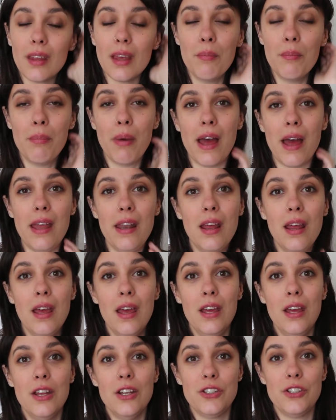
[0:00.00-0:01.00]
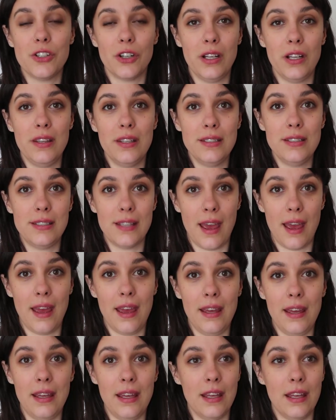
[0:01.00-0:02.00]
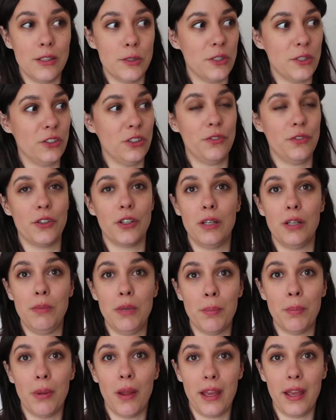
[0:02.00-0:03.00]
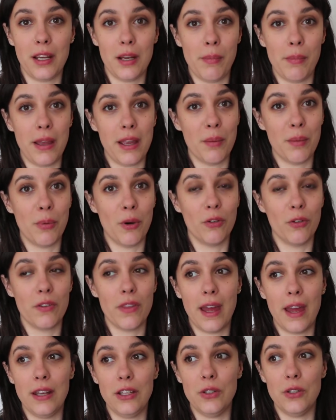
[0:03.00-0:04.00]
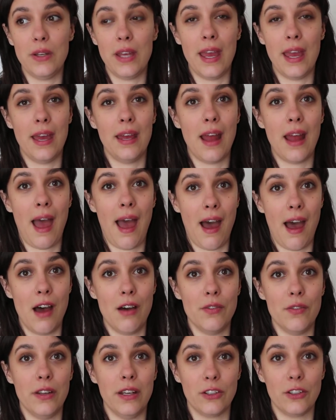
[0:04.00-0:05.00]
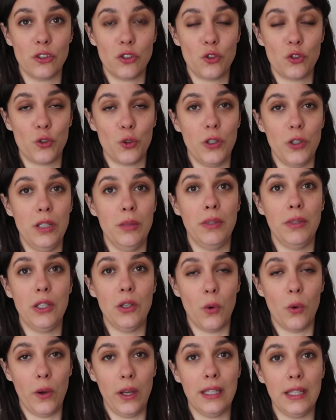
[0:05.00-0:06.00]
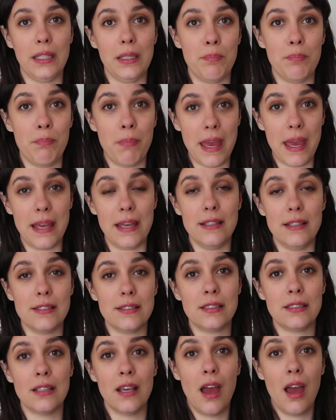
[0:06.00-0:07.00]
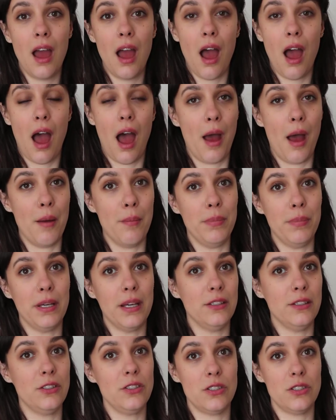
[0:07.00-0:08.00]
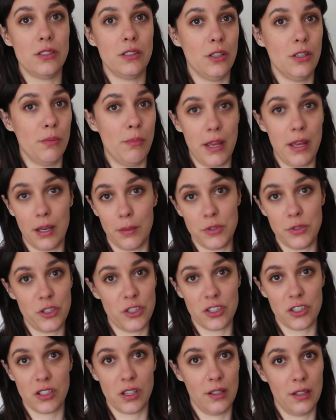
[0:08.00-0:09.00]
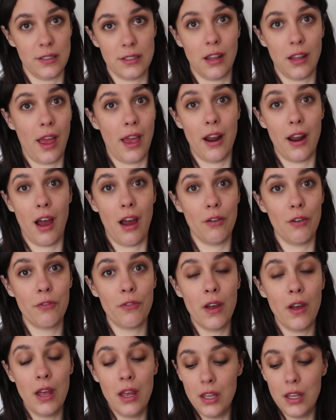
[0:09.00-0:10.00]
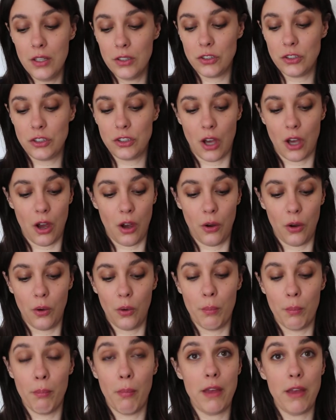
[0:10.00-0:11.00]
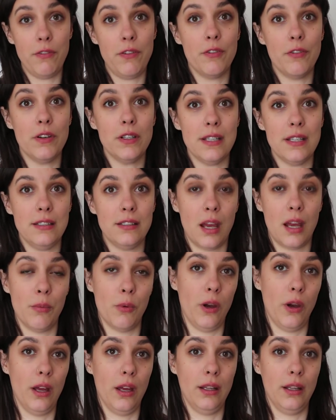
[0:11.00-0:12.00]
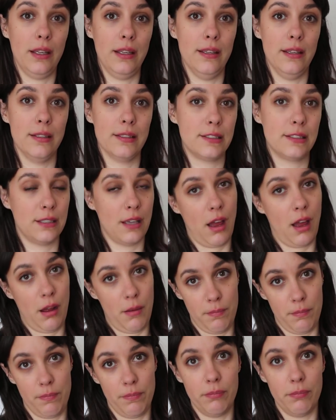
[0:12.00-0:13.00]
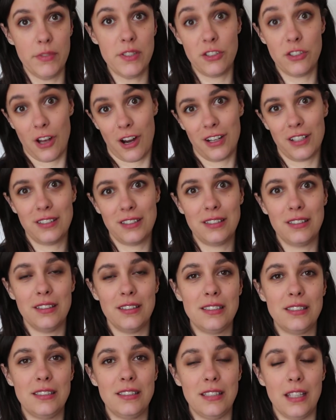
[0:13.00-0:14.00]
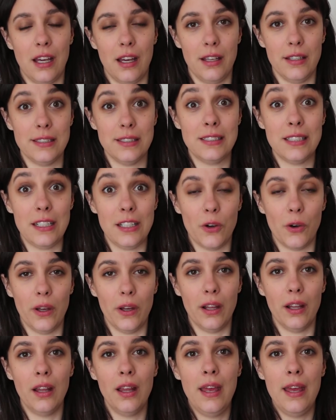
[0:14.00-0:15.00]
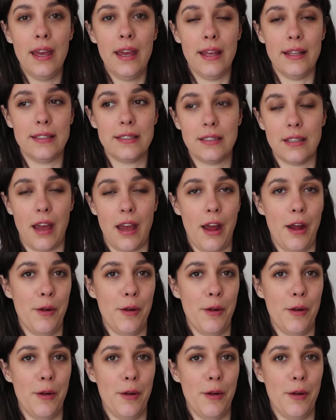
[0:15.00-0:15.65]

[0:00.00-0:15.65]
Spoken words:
But during the day, especially if you're going to be applying your makeup over that, you can't have an extremely oily base, because your makeup's just going to slide off. So my favorite daytime oil is Stark's City Oil. It's